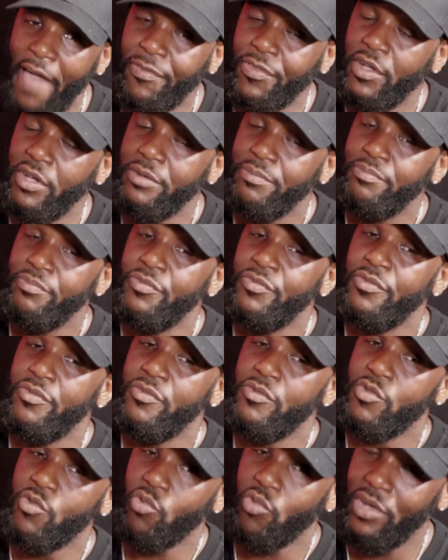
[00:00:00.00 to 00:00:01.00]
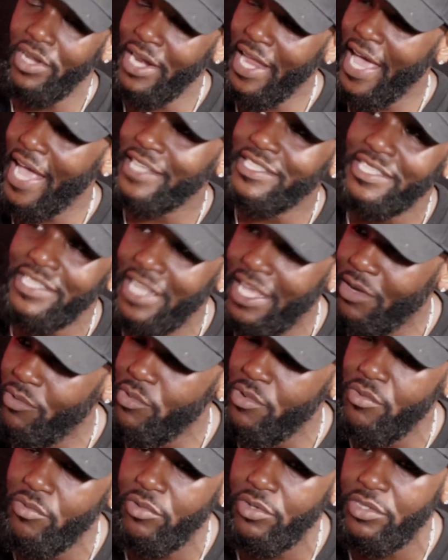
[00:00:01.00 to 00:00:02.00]
after realizing
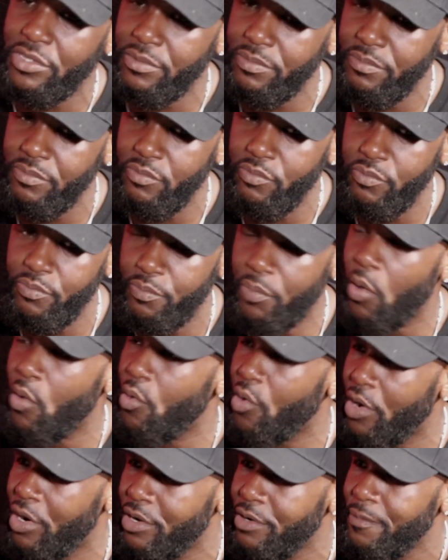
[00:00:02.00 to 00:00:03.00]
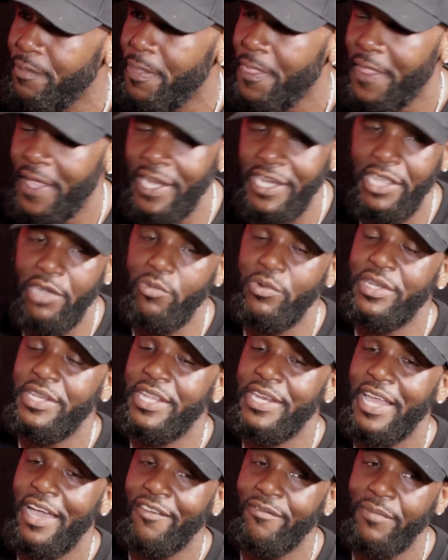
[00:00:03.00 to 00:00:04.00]
that we was poor and that
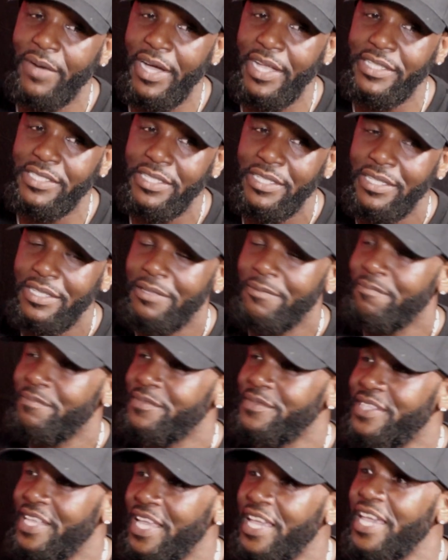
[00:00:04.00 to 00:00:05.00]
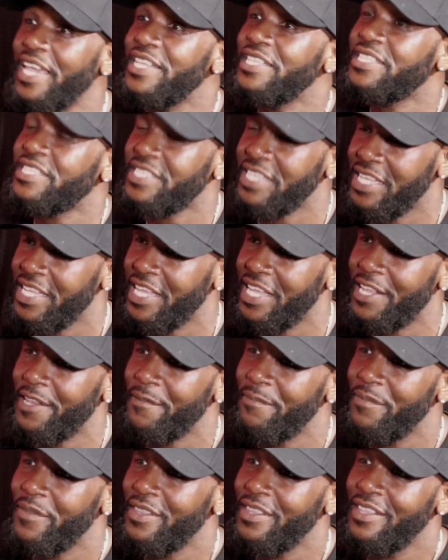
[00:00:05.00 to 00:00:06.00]
we didn't have much, then
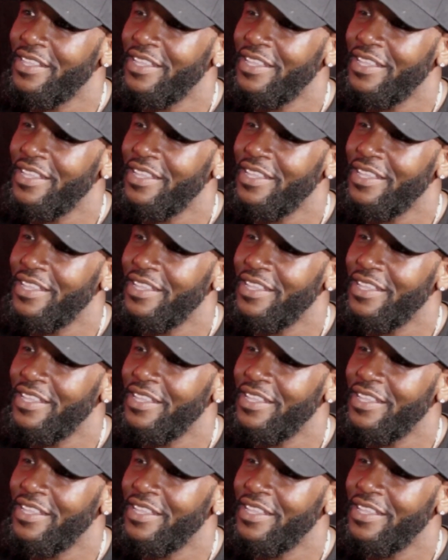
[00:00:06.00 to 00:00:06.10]
seeing